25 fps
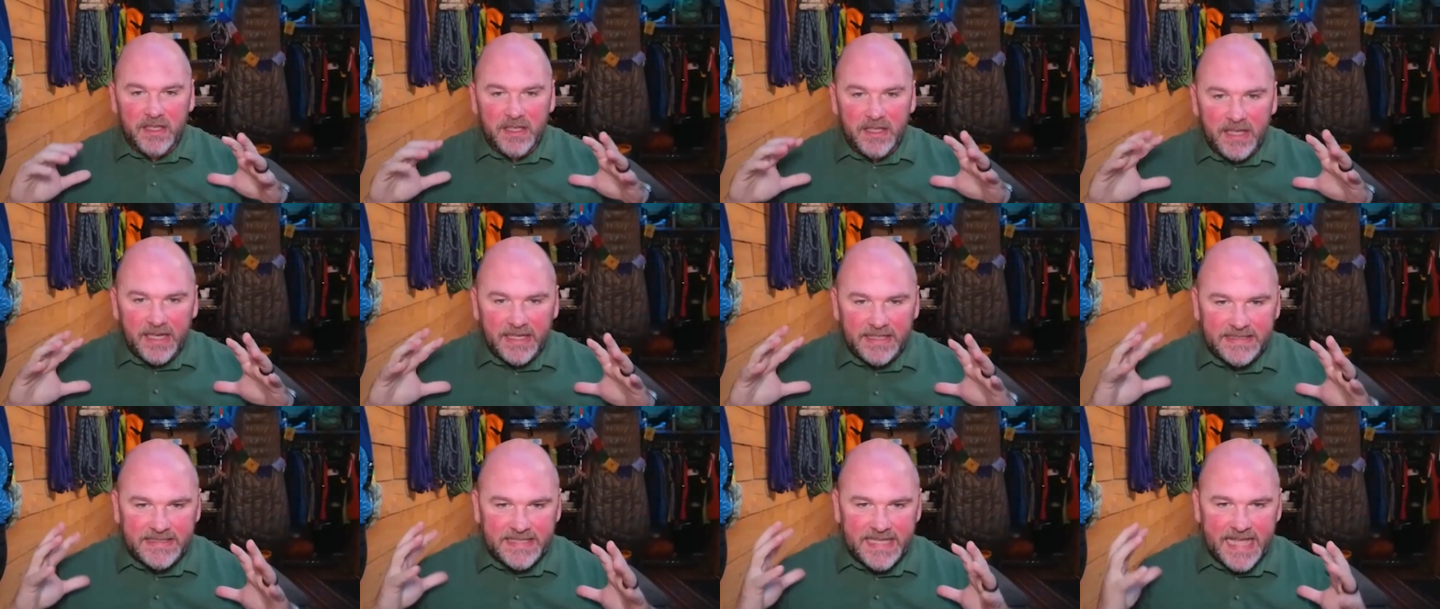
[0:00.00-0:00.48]

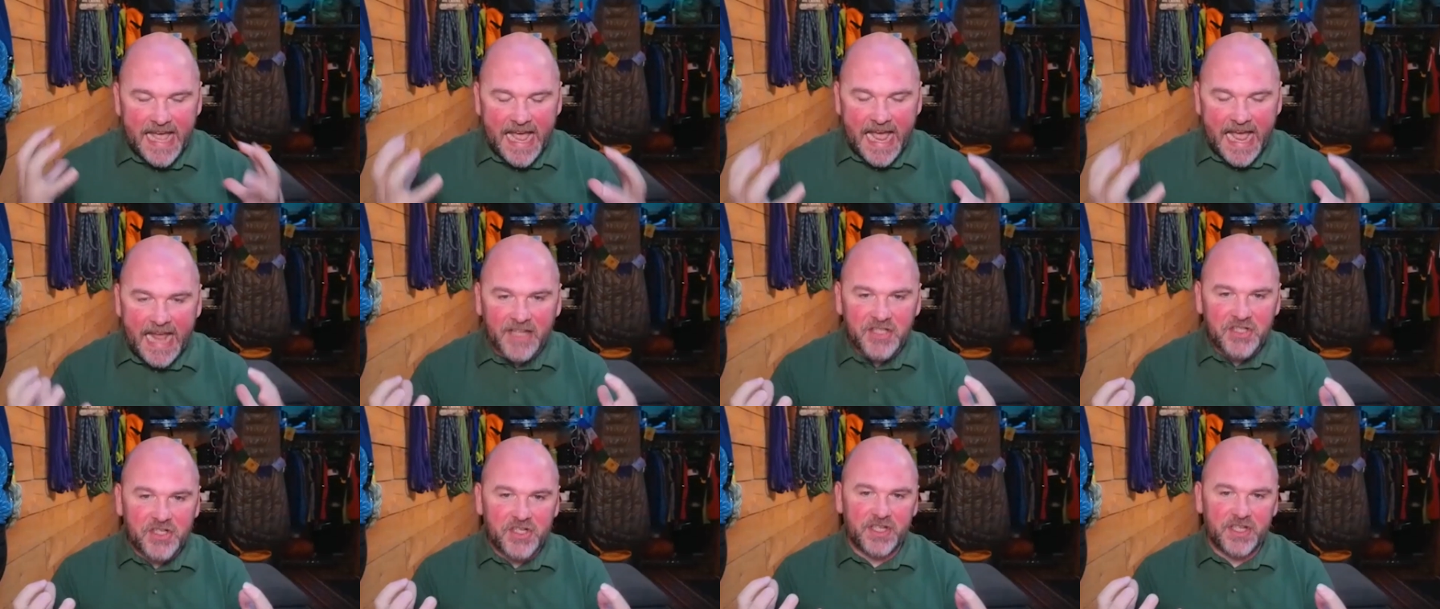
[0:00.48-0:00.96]

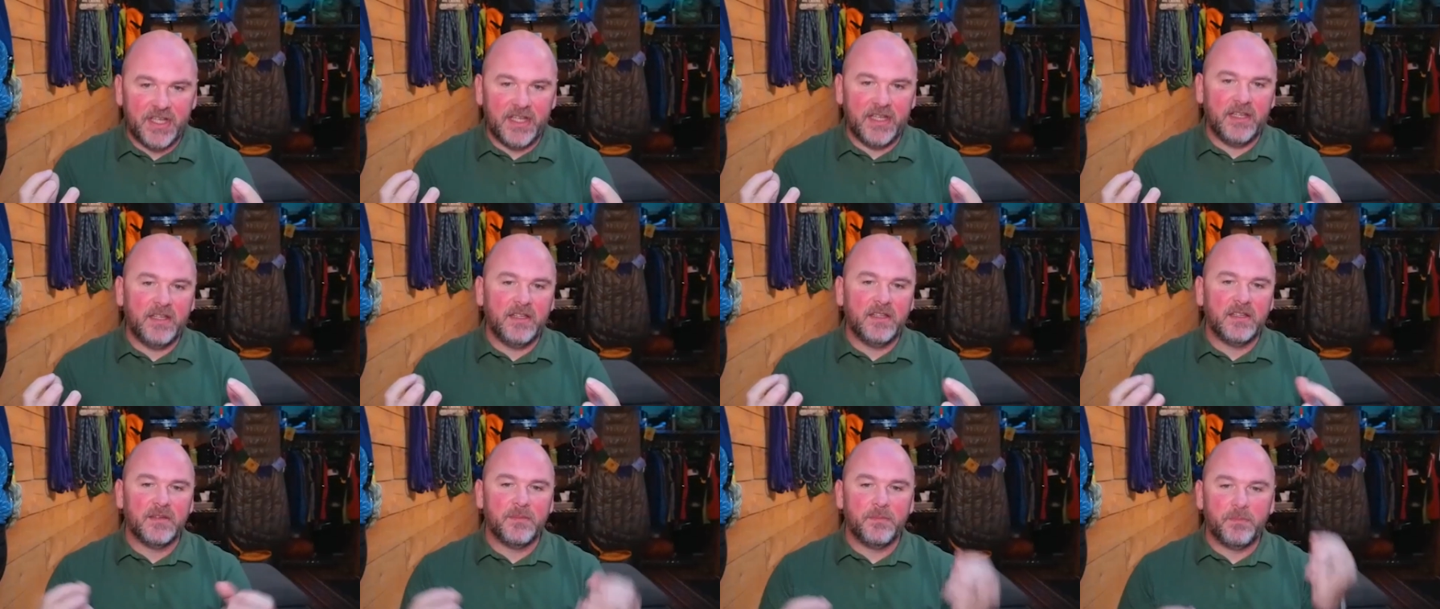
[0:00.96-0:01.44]

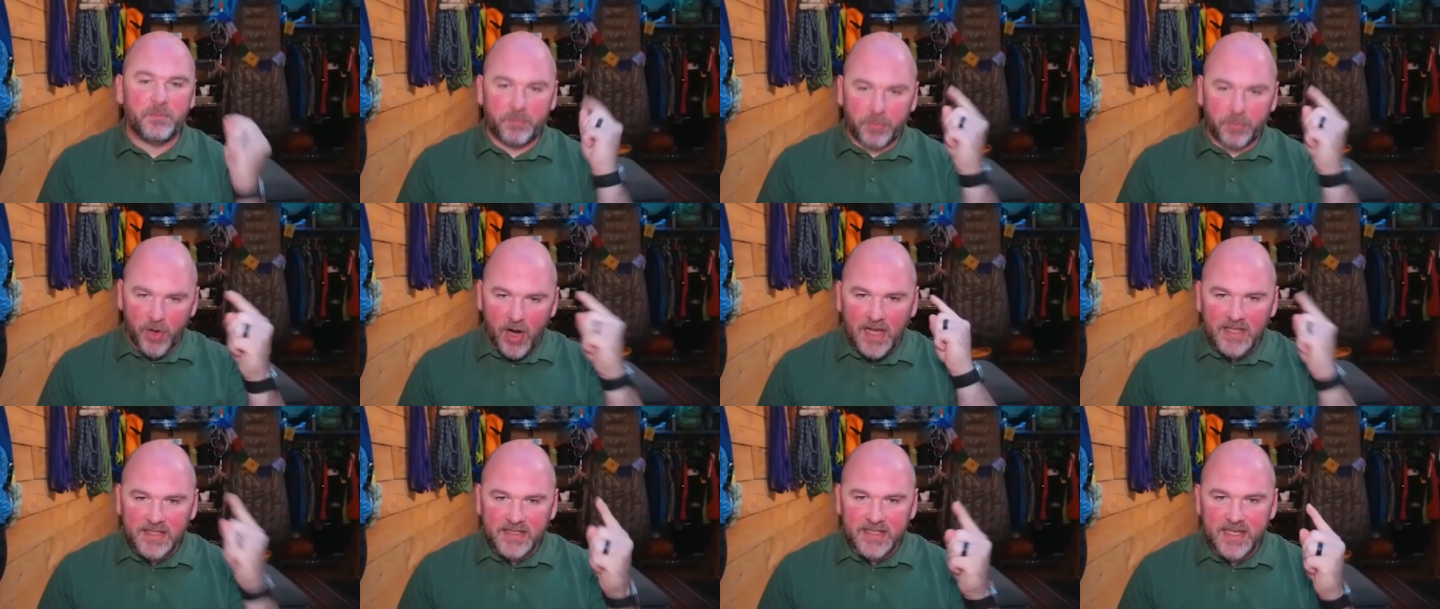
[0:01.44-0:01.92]
attaching,
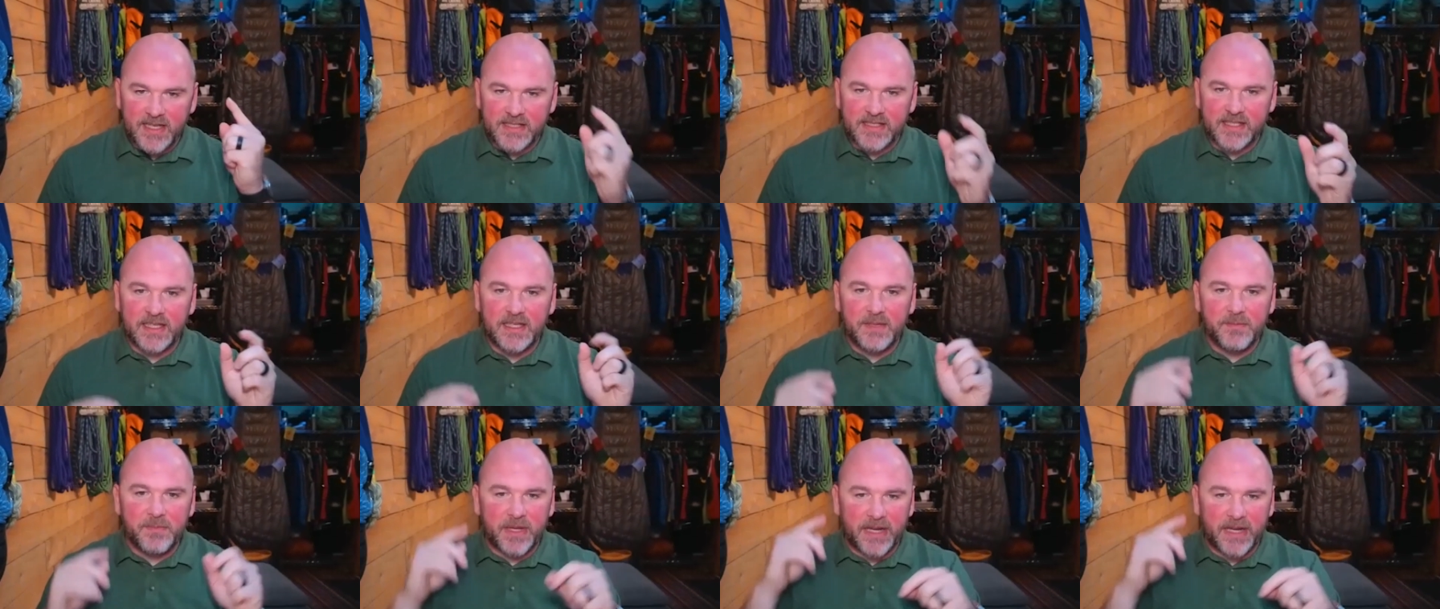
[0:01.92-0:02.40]

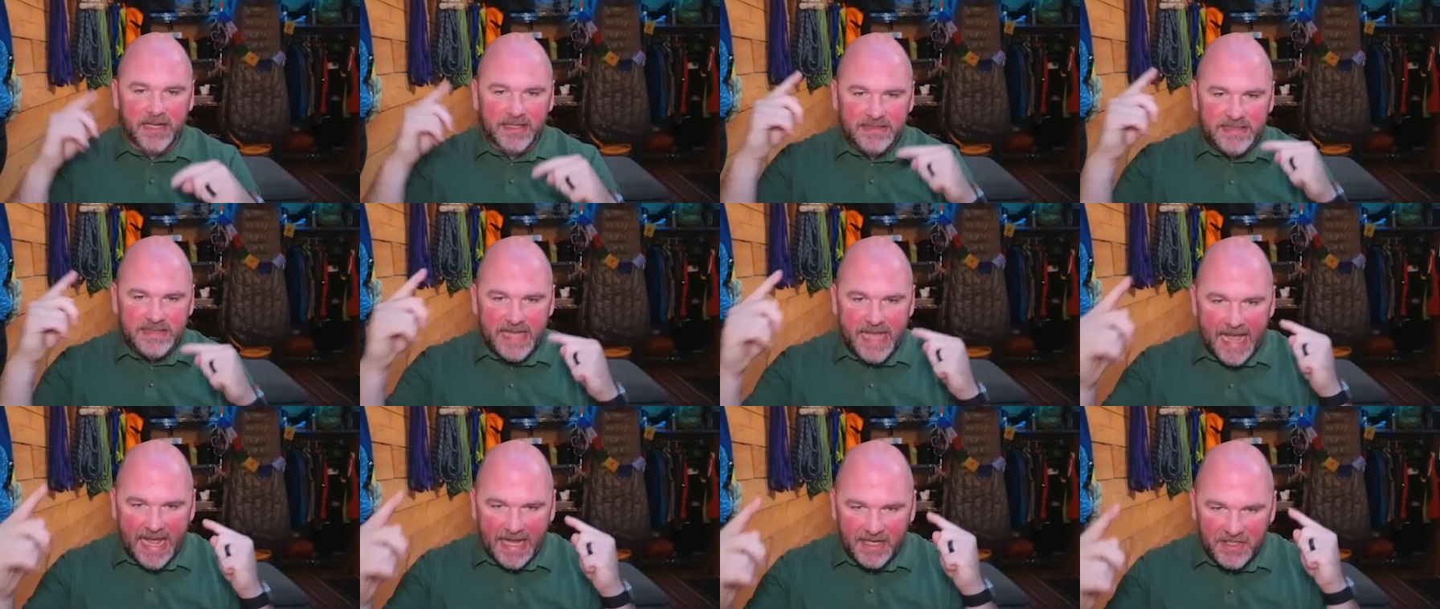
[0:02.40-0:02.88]
processing, but
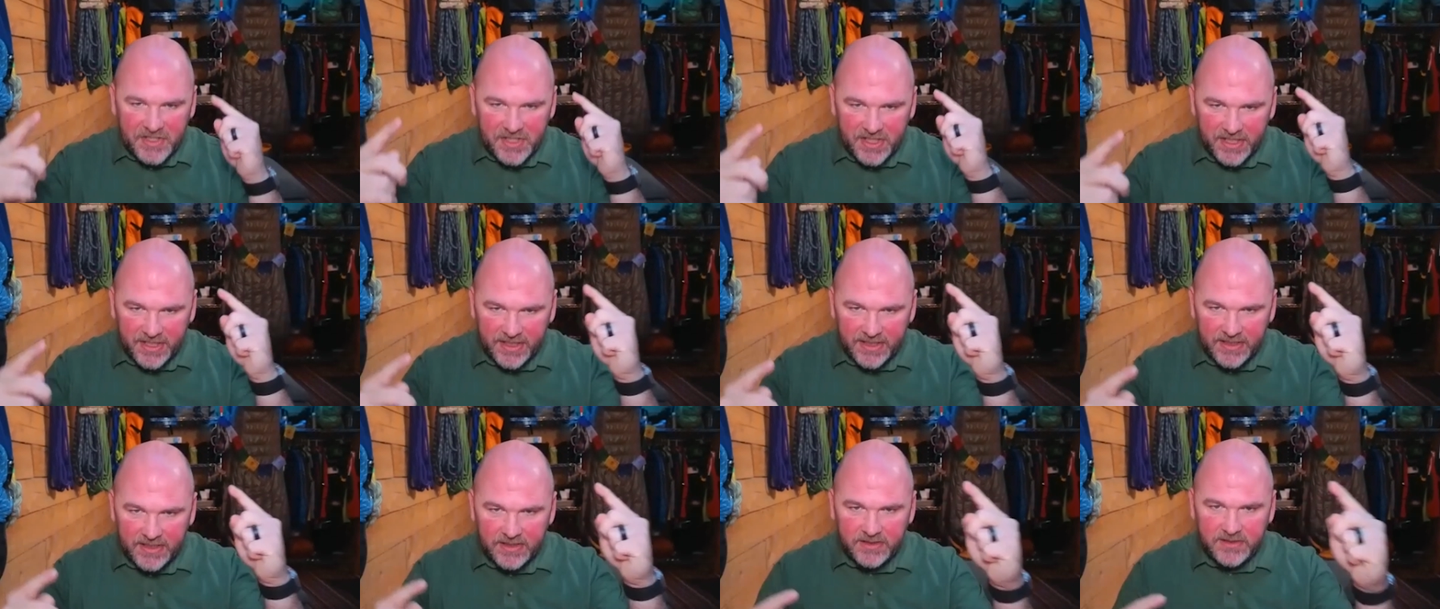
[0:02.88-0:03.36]

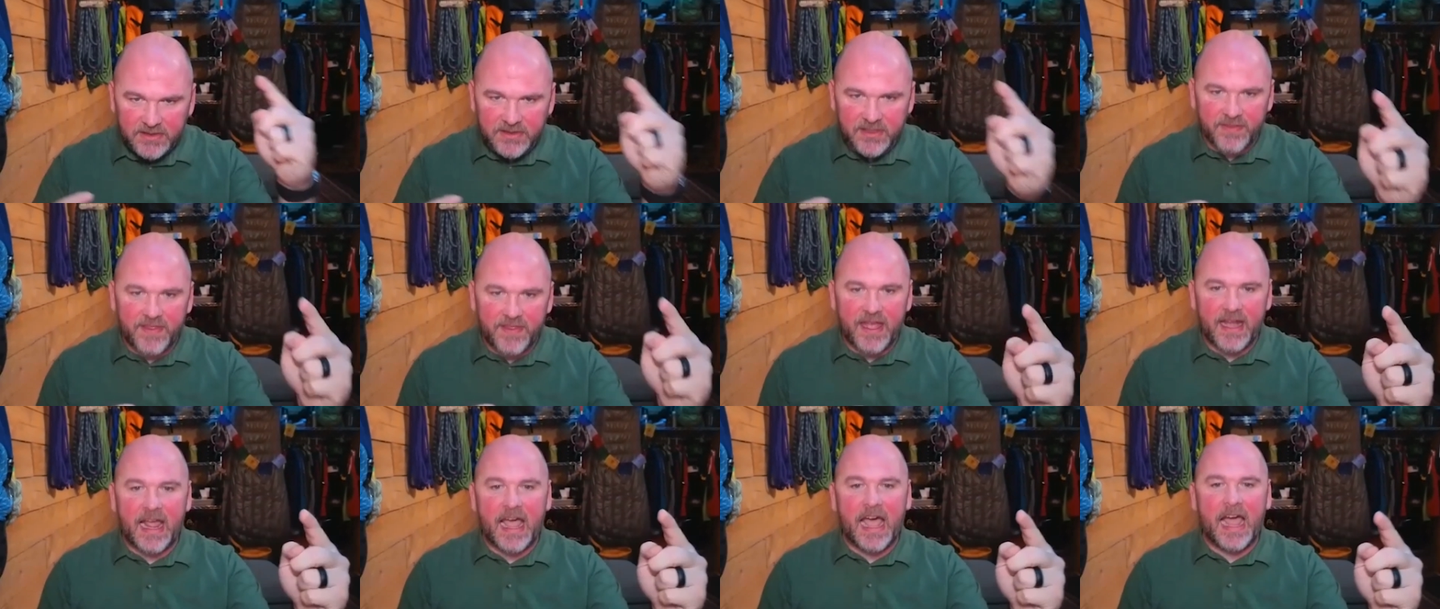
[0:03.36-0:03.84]
attaching to
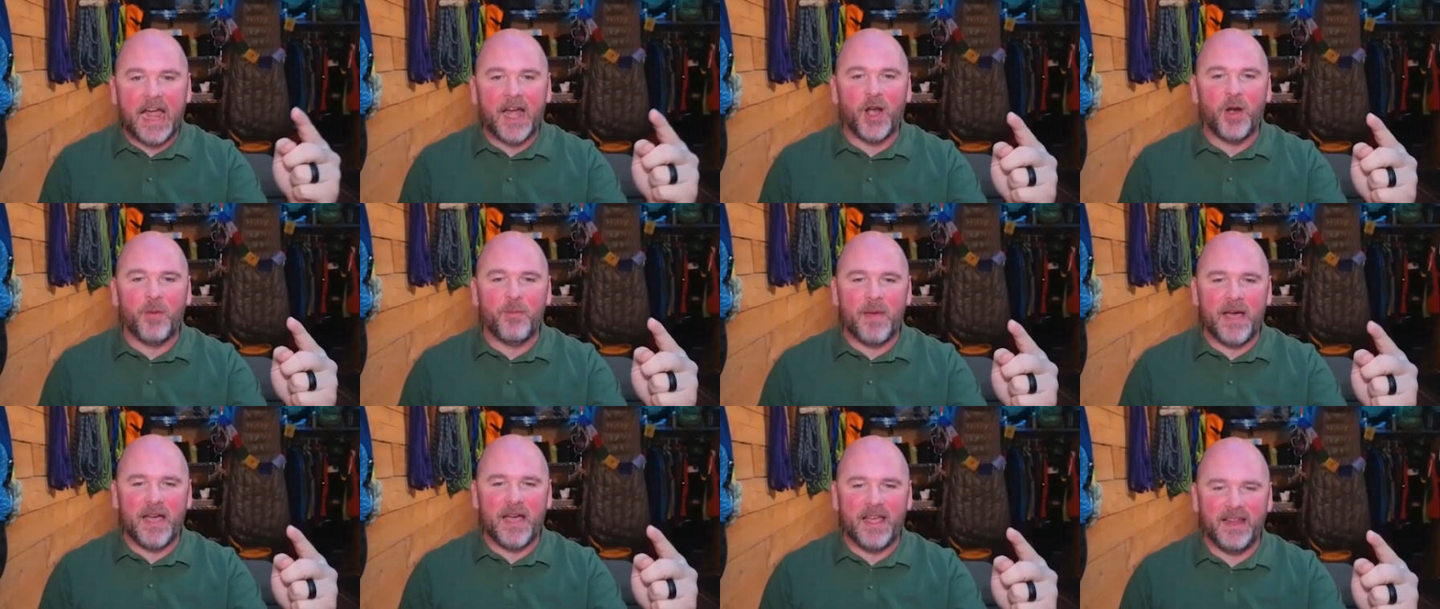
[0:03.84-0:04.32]
that higher
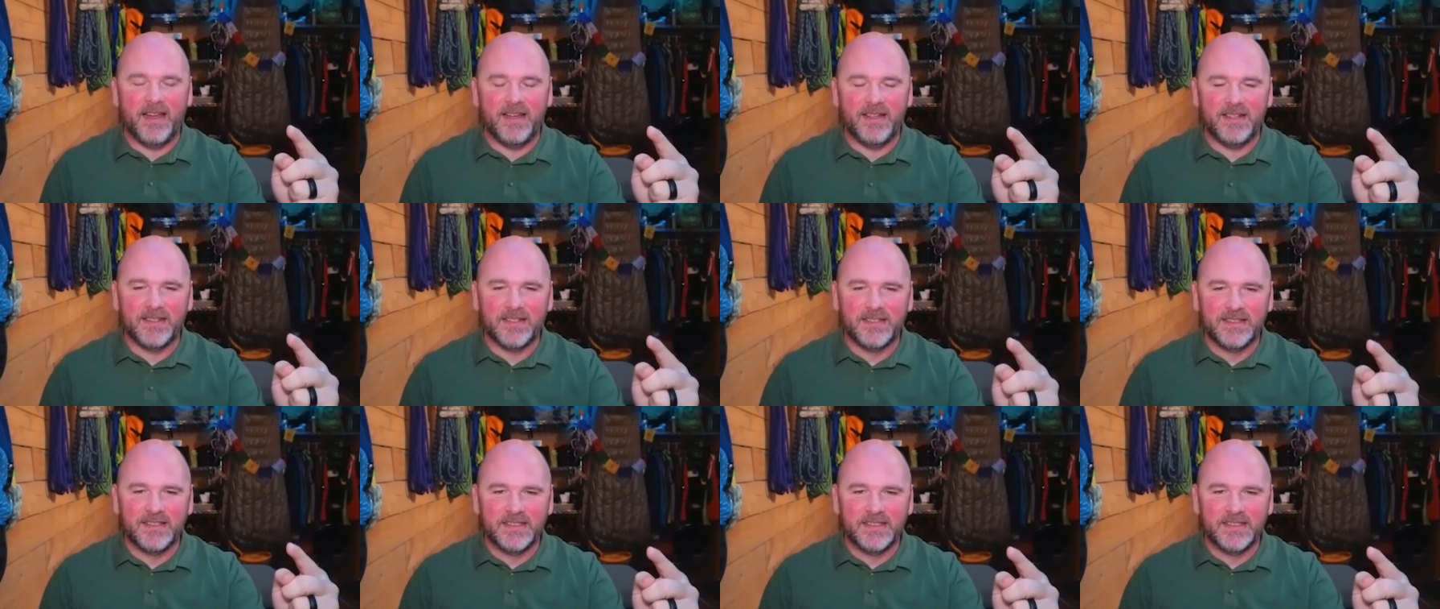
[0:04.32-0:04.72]
mind.